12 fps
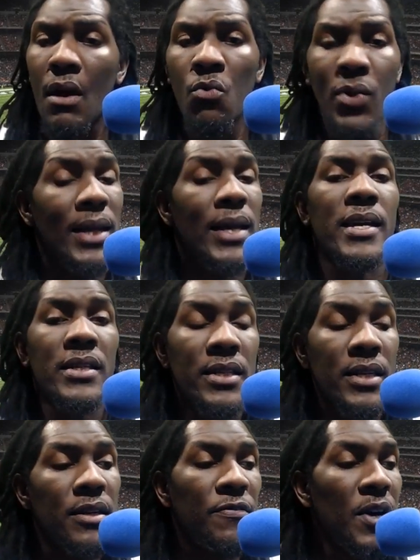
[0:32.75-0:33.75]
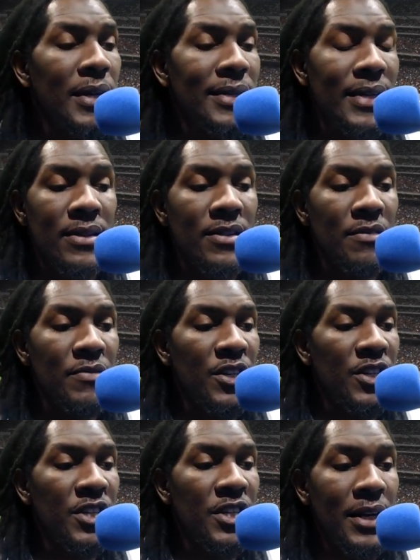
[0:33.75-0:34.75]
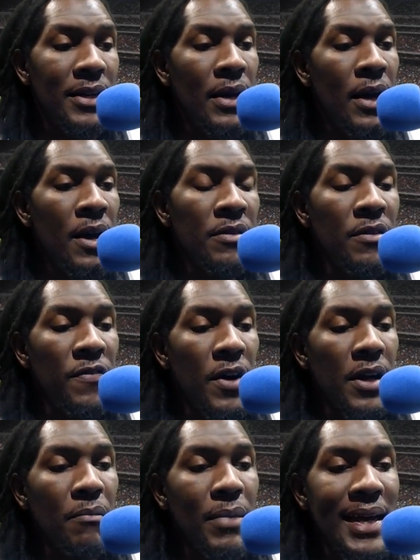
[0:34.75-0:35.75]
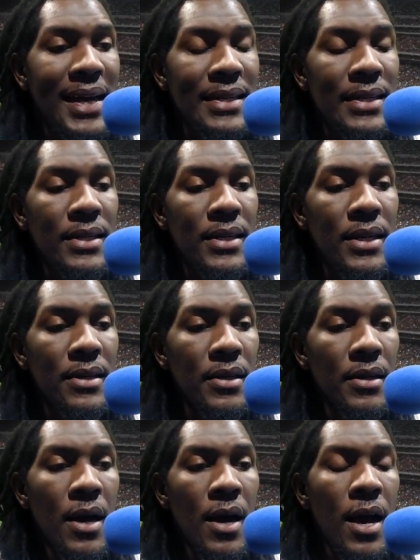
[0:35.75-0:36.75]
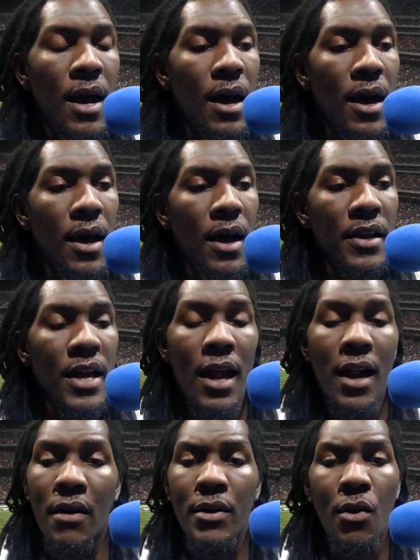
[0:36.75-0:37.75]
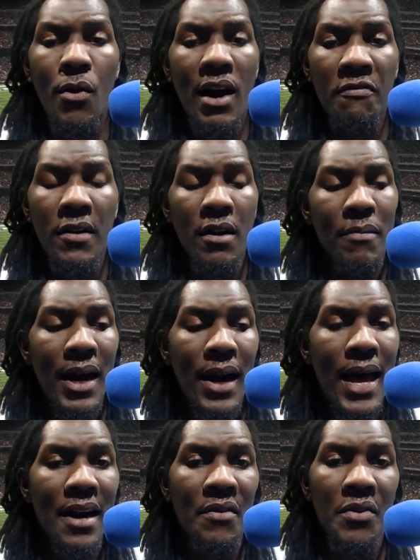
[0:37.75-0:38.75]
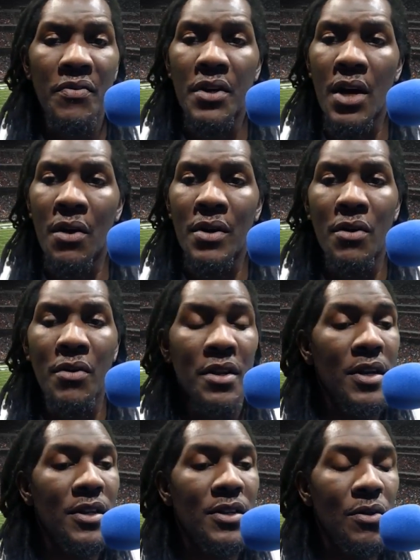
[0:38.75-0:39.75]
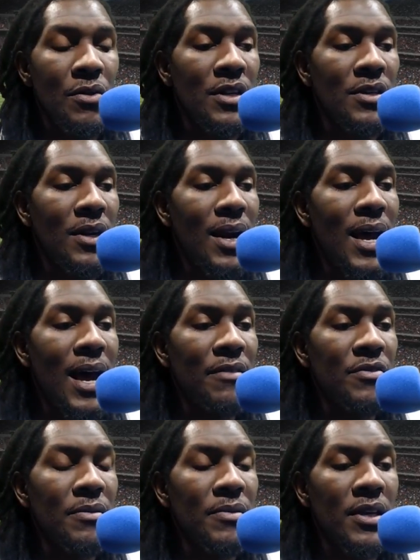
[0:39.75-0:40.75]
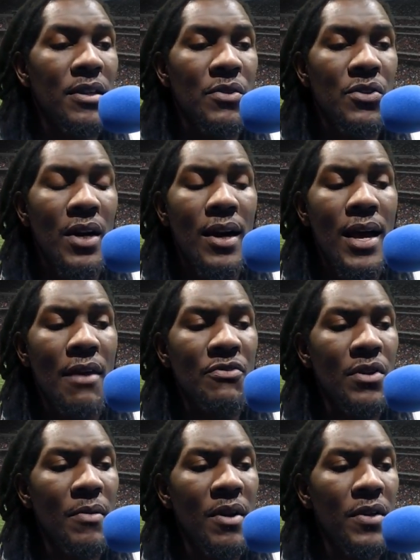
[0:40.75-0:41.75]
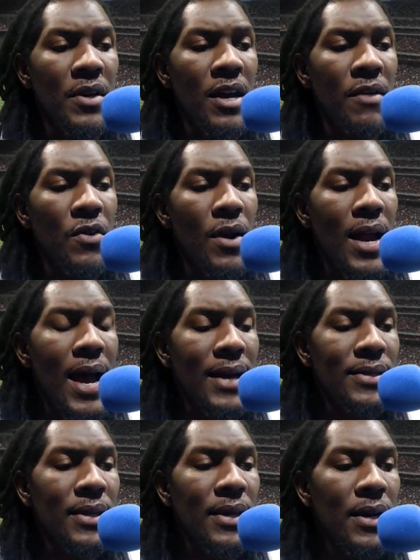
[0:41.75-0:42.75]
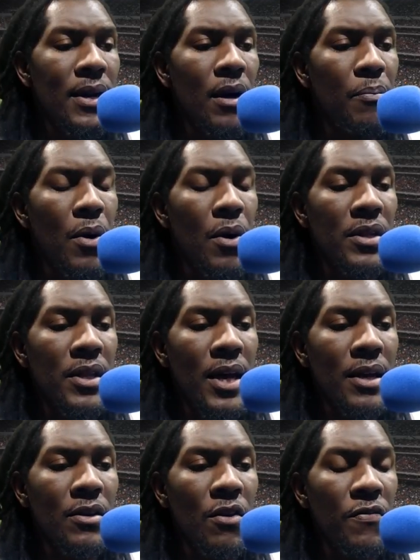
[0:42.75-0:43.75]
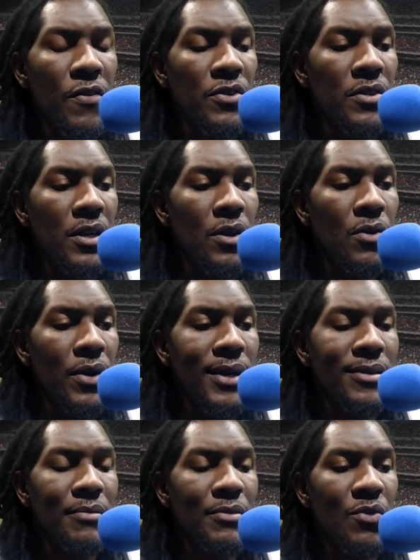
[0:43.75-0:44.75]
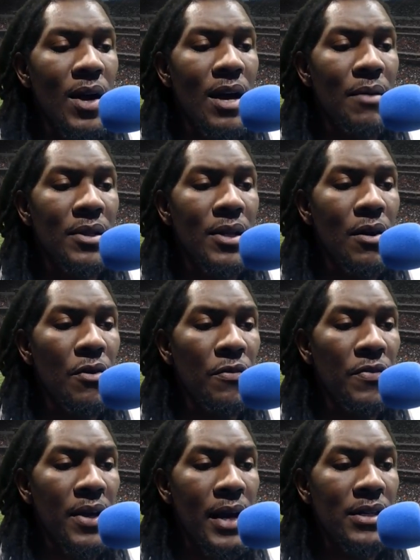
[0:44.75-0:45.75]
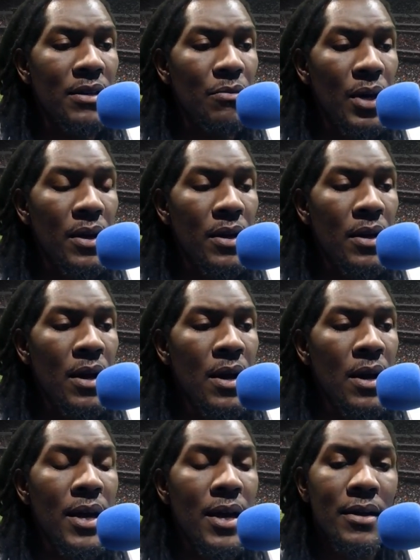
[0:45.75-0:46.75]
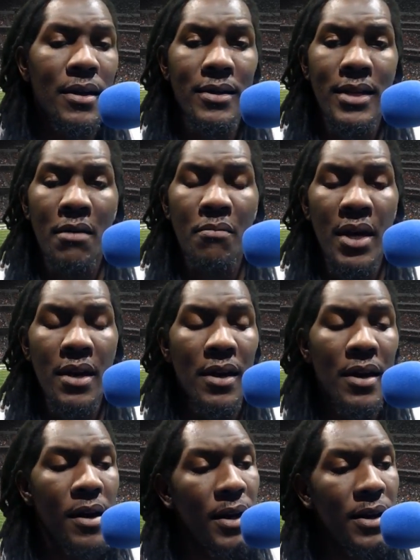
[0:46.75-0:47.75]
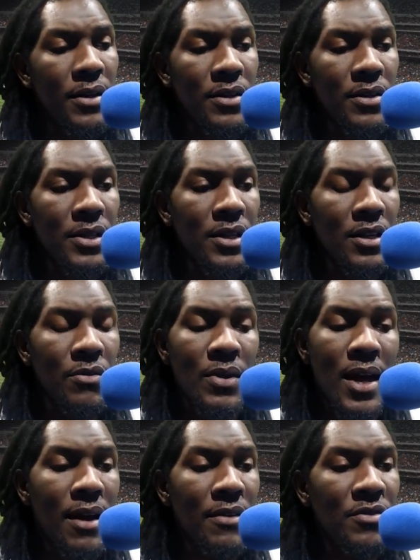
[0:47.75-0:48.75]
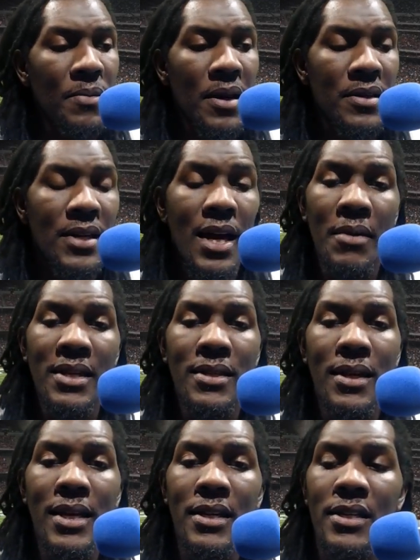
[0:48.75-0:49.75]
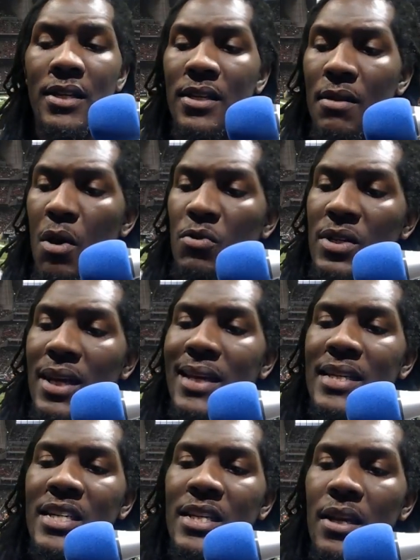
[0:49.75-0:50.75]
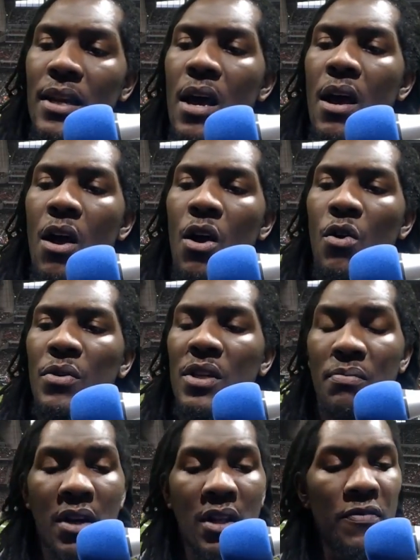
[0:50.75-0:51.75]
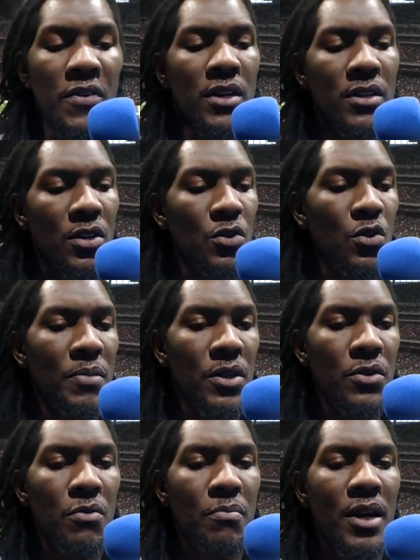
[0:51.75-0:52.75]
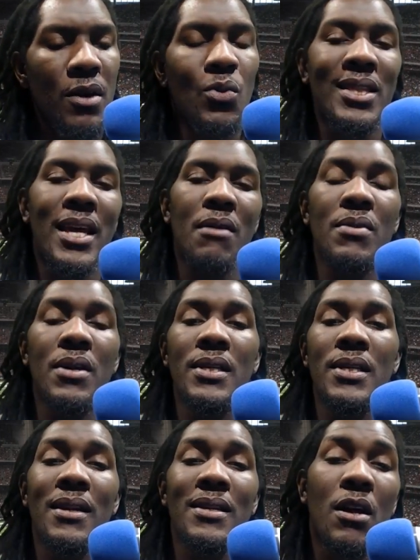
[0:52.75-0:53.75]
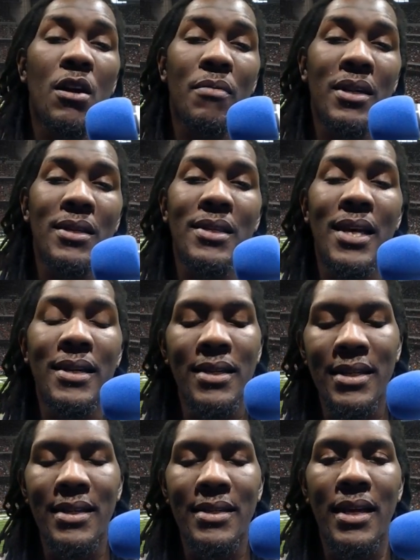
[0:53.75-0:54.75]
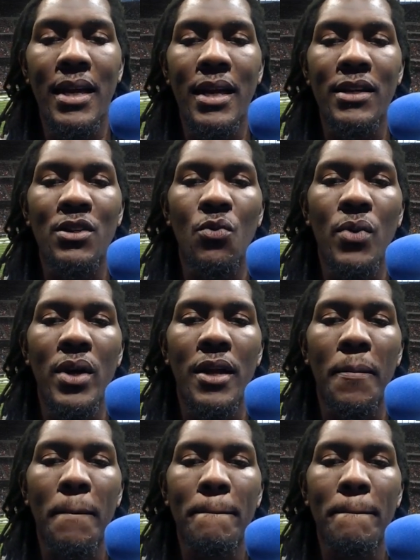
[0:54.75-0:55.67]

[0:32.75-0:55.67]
Really ain't shit. The fucking Texans have just shitted the fucking bed this season. Uh, y'all already know how I feel about a lot of it. If you don't know, then you need to tune into the live streams. Like I said, we try to live stream every day. If you're not a part of that, you know, first you need to go ahead and subscribe, hit that notification button, and click that bell and all that other good shit, because we live stream all the time, and that's the litest shit, the most lit shit on this motherfucking tube, dude. But with that being said, let's talk about these Texans. Let's just get in it to win it.